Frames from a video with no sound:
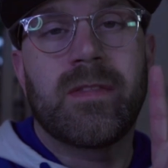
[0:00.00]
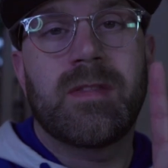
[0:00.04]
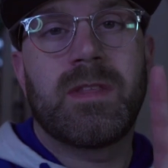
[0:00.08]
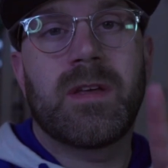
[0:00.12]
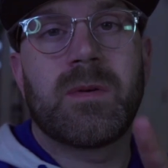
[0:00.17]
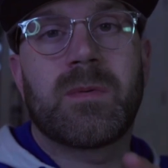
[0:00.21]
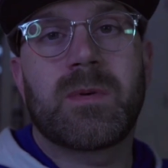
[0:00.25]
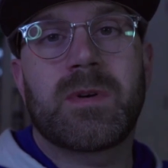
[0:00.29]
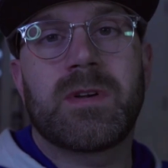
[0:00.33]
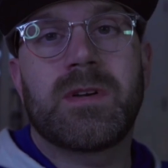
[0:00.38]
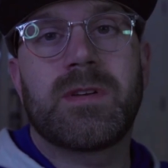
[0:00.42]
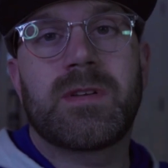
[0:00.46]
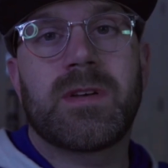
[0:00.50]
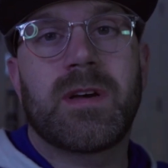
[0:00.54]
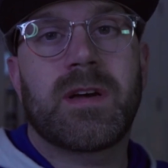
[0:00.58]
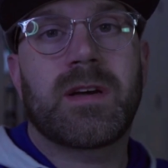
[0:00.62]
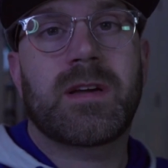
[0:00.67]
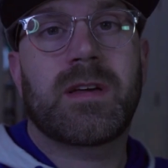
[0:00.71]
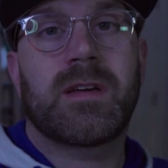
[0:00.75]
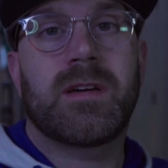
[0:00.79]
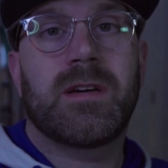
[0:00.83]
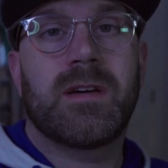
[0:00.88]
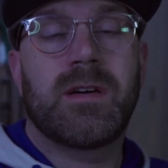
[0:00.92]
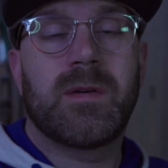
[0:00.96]
Then we're going to
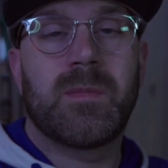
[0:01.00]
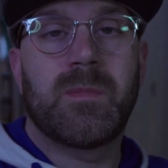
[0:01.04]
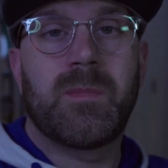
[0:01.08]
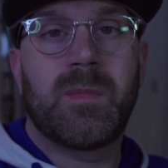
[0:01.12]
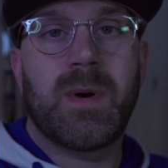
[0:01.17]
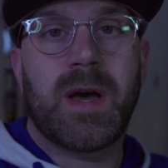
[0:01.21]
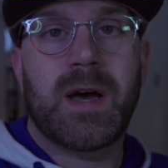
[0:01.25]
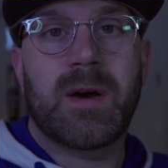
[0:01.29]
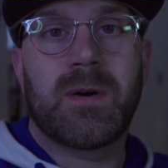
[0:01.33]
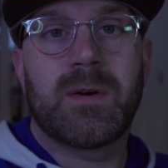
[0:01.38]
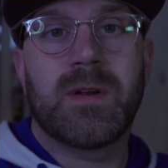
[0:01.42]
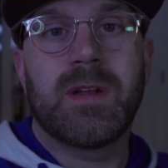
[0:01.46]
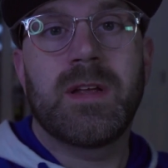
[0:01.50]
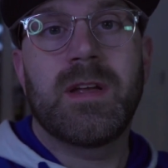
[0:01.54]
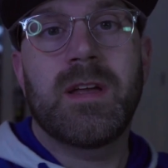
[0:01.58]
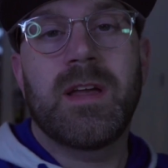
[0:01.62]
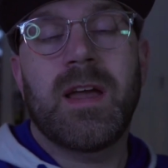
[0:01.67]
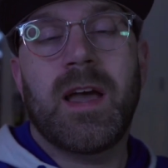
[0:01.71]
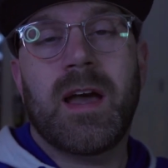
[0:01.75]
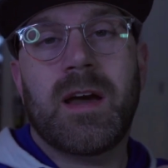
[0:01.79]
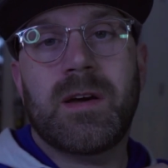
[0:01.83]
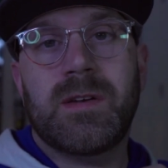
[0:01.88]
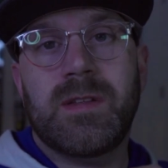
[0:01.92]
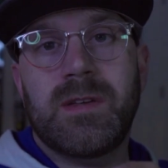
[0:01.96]
talk about
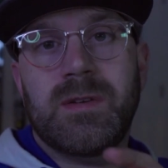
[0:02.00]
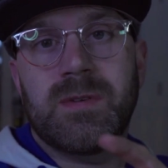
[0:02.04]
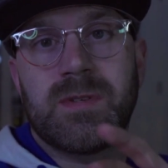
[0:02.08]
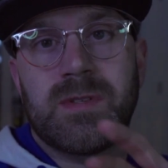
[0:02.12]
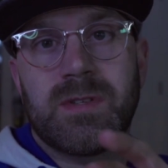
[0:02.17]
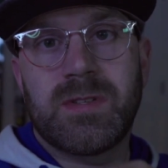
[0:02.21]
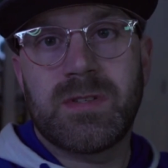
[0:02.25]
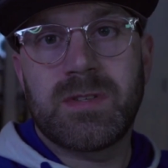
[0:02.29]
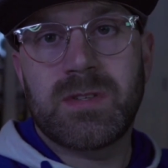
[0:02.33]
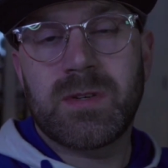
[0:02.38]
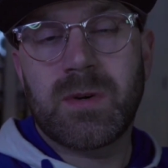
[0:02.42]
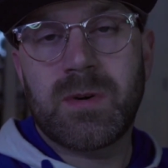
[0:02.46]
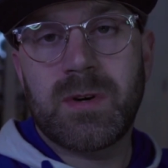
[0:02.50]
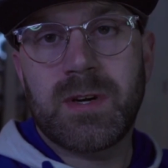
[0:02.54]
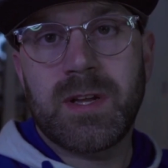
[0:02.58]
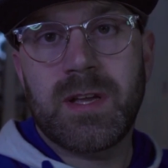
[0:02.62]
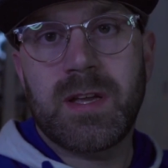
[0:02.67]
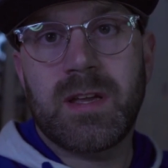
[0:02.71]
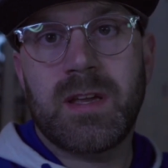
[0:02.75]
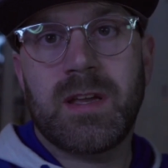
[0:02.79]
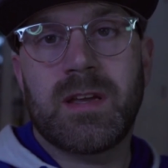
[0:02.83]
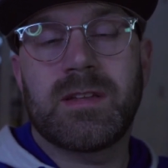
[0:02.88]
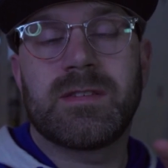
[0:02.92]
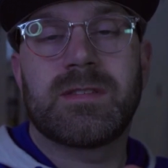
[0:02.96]
how to use
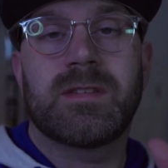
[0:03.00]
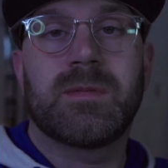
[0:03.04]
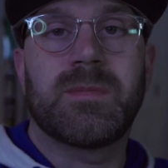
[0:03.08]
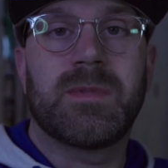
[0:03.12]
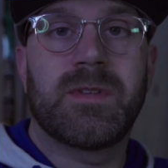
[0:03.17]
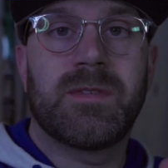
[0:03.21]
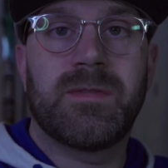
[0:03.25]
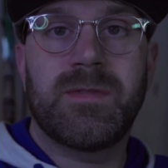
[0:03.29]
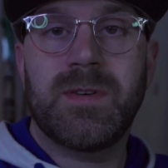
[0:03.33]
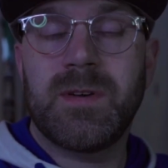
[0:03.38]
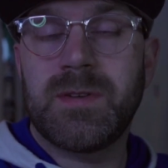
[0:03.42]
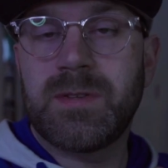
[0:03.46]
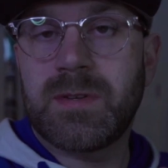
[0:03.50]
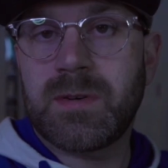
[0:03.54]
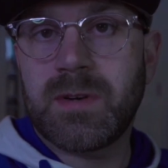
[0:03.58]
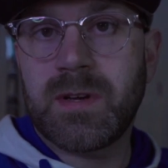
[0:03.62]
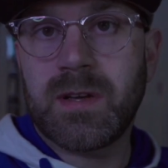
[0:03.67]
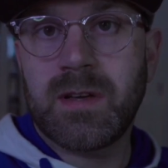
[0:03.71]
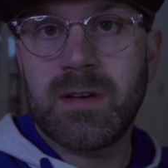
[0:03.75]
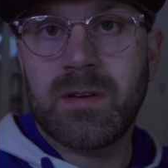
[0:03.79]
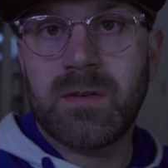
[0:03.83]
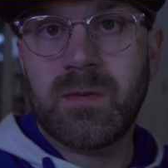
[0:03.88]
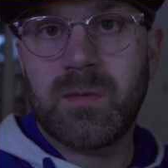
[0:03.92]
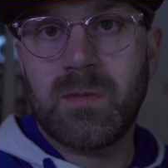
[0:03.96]
sorting and some of the
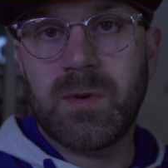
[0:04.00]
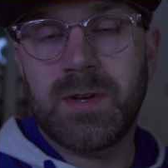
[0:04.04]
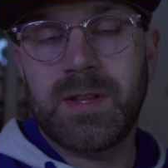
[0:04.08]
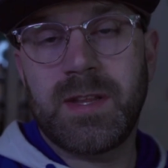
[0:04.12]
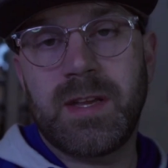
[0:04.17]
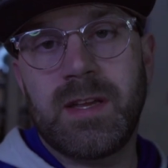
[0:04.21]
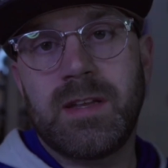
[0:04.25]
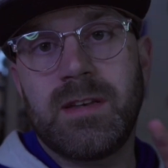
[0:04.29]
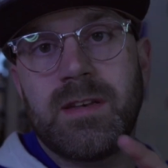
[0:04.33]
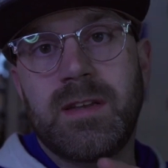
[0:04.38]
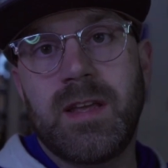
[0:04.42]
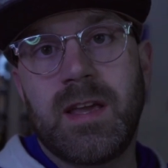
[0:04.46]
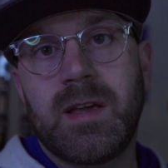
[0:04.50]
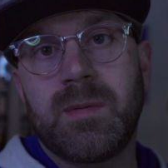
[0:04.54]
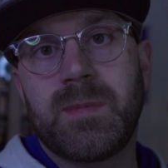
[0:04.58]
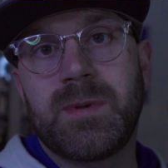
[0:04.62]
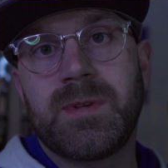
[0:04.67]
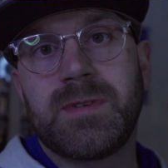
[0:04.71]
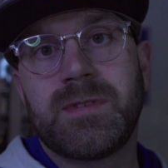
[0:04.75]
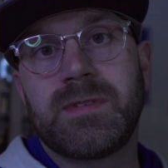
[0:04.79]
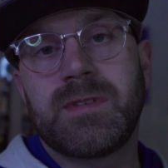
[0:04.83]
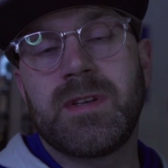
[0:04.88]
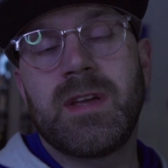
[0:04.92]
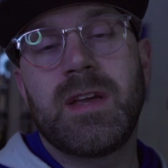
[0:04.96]
filtering within
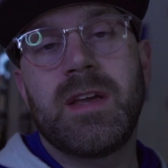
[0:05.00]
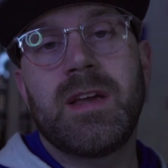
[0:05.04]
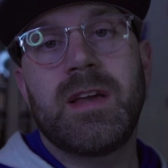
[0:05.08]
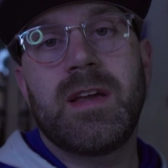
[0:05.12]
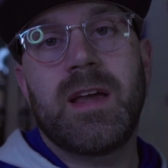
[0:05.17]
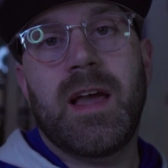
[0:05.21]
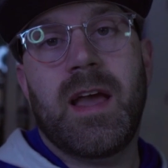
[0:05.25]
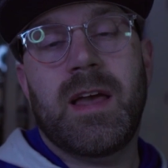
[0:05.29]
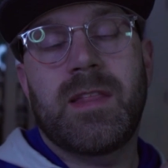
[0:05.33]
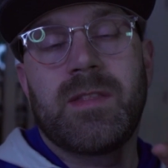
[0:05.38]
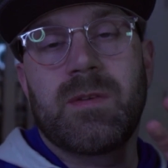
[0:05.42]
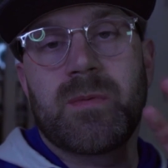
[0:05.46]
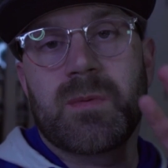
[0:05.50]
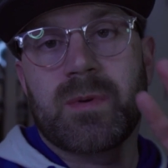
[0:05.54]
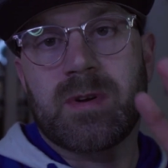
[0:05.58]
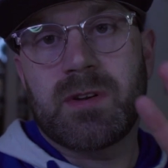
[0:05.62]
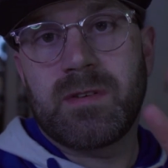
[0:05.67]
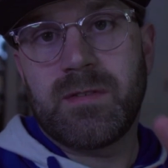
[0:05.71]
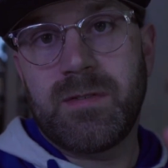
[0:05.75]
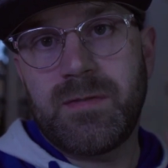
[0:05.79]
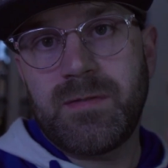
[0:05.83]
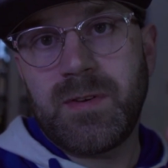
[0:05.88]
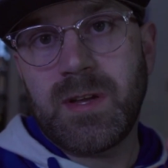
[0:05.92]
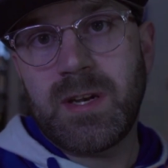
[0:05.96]
tables. And then we're
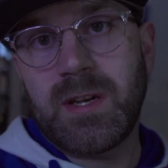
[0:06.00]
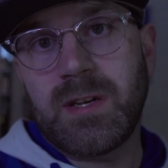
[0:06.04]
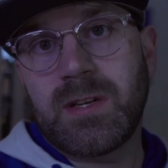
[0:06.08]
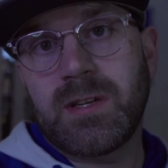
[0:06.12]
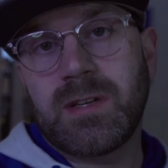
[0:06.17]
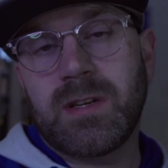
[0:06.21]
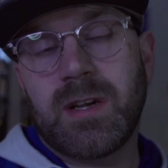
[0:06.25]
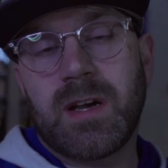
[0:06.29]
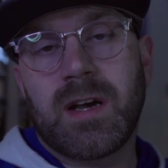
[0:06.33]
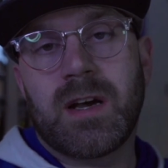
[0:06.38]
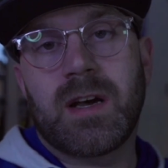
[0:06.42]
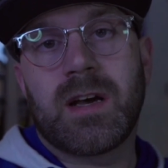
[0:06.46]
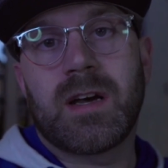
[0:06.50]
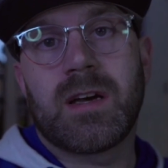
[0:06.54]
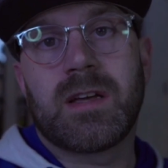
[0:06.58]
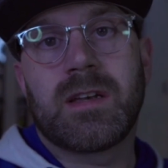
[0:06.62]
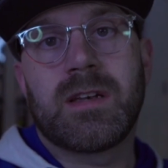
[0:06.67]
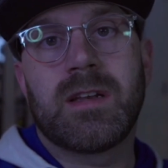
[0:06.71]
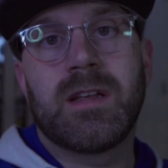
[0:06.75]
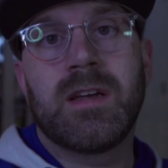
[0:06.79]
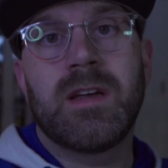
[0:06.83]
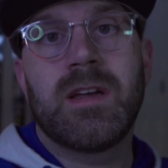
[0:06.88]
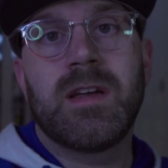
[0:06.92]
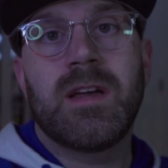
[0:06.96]
going to finish
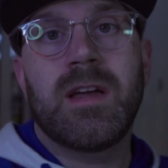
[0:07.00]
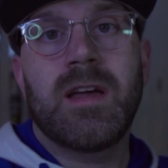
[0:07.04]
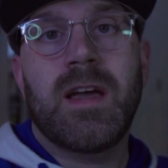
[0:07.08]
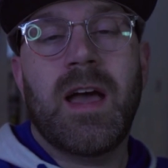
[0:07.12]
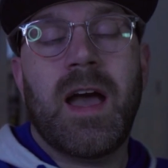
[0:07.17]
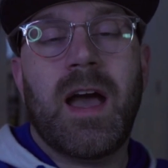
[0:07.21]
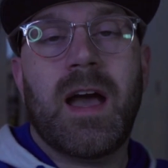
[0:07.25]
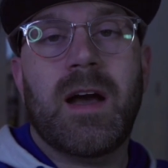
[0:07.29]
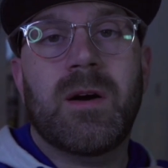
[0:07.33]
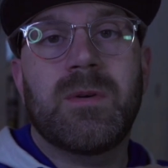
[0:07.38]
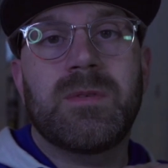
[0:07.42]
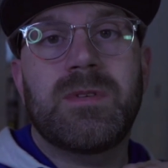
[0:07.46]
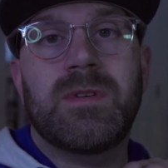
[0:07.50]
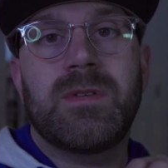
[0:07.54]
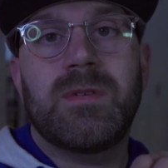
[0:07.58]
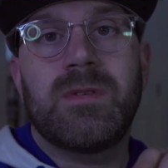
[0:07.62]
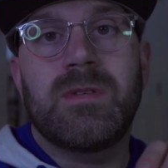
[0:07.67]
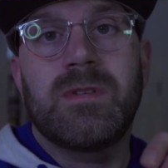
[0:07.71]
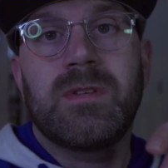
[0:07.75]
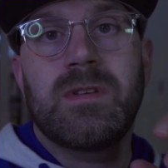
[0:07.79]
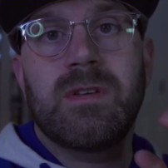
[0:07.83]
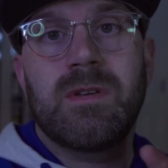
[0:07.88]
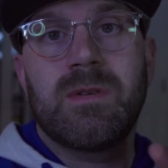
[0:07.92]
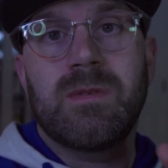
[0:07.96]
on how to
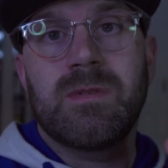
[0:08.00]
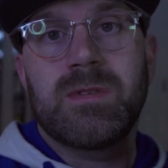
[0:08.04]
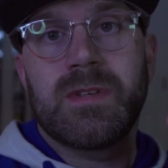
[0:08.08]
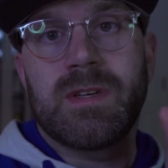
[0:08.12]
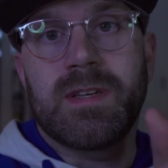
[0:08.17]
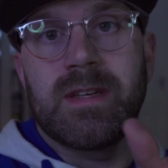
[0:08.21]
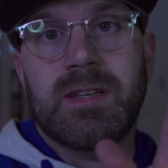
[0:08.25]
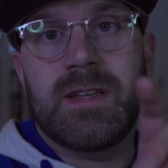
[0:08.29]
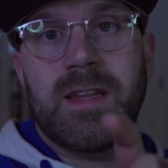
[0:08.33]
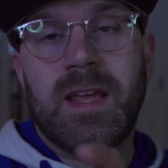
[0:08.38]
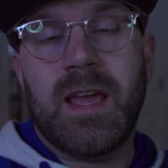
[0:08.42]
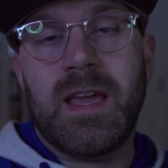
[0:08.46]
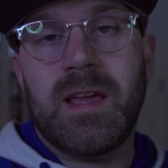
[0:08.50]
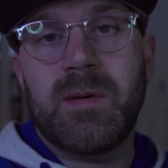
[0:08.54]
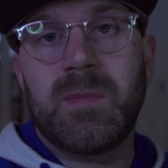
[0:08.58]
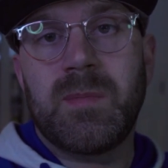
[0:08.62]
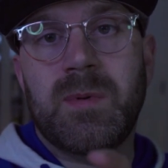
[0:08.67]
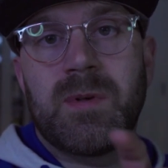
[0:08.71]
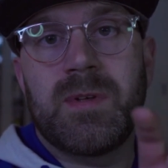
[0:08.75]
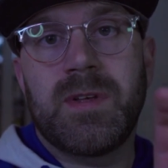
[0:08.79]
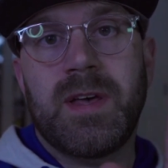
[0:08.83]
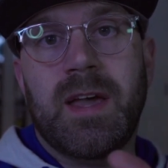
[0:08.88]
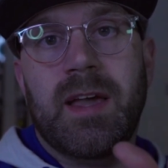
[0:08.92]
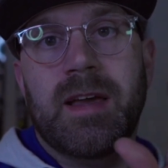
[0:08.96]
use a
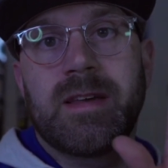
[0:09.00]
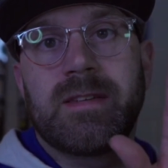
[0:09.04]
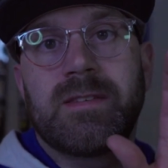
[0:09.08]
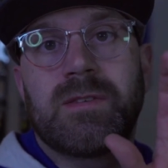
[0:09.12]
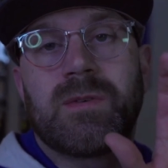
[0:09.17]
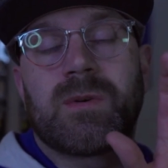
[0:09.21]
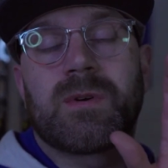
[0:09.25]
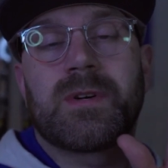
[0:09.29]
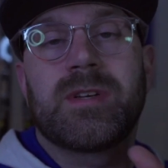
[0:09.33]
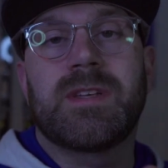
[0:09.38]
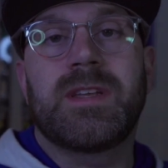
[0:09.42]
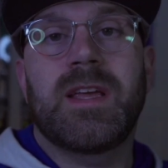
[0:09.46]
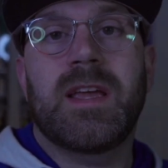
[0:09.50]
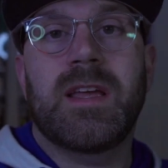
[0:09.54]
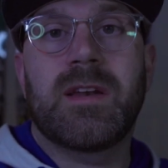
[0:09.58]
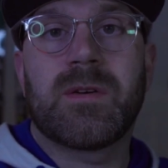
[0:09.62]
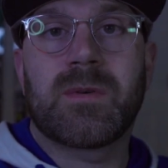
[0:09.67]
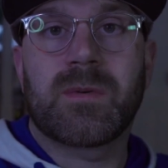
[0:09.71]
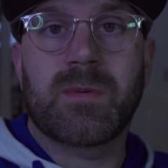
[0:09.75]
table as your data